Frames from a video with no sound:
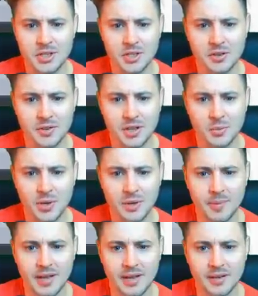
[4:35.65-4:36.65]
During the
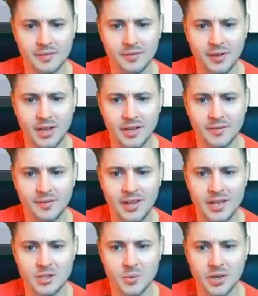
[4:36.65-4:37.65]
wingman flight
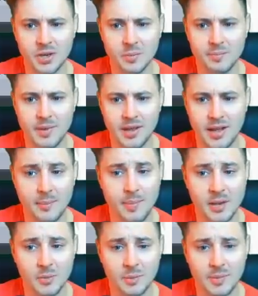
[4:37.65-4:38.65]
phase, one of the uh,
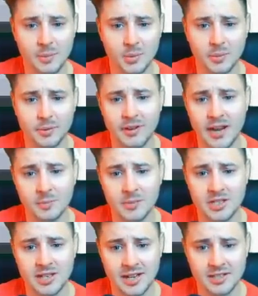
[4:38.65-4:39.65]
many wingmen will be randomly
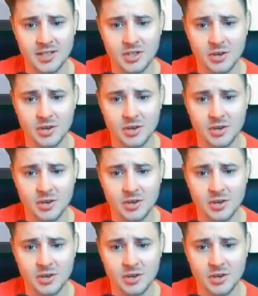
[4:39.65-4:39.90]
selected.